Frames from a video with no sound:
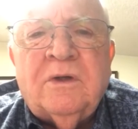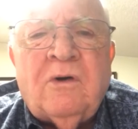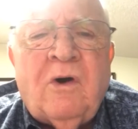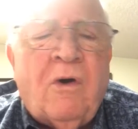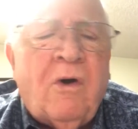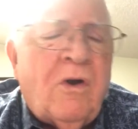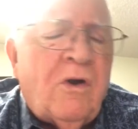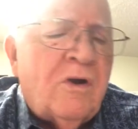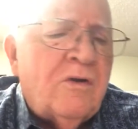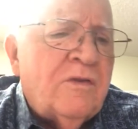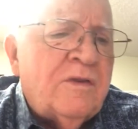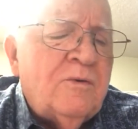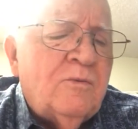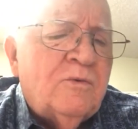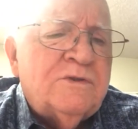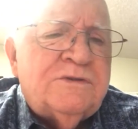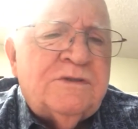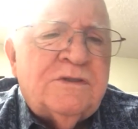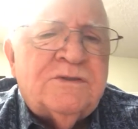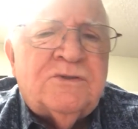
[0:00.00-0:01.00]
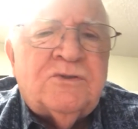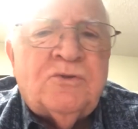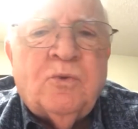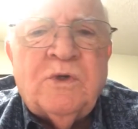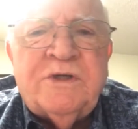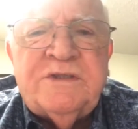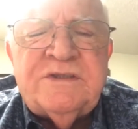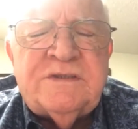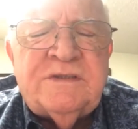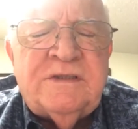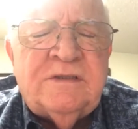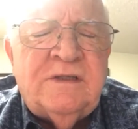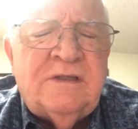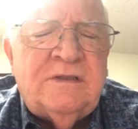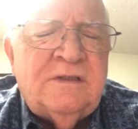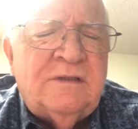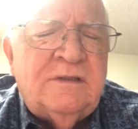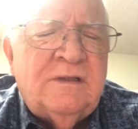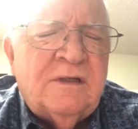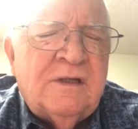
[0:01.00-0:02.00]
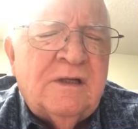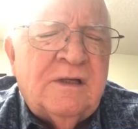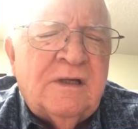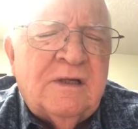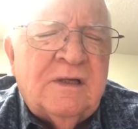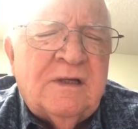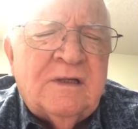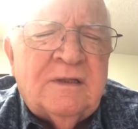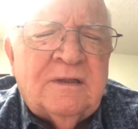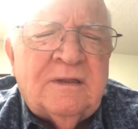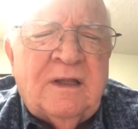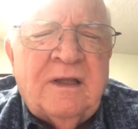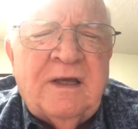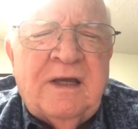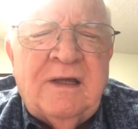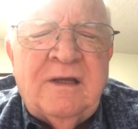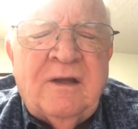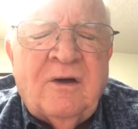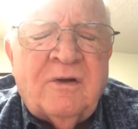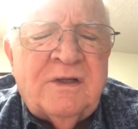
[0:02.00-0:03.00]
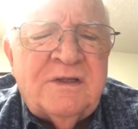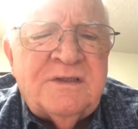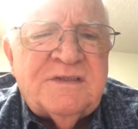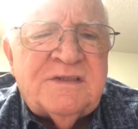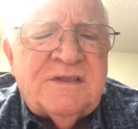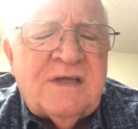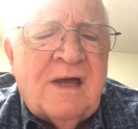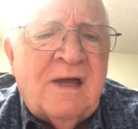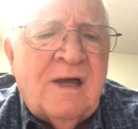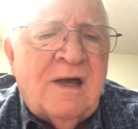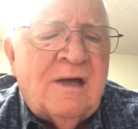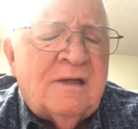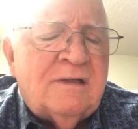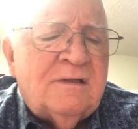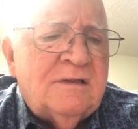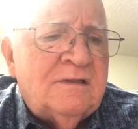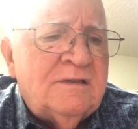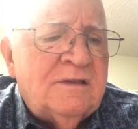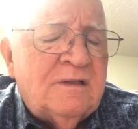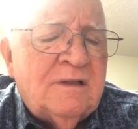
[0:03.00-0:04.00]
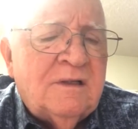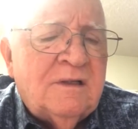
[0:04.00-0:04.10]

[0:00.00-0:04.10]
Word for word: car that was just twisted and laying on its side. And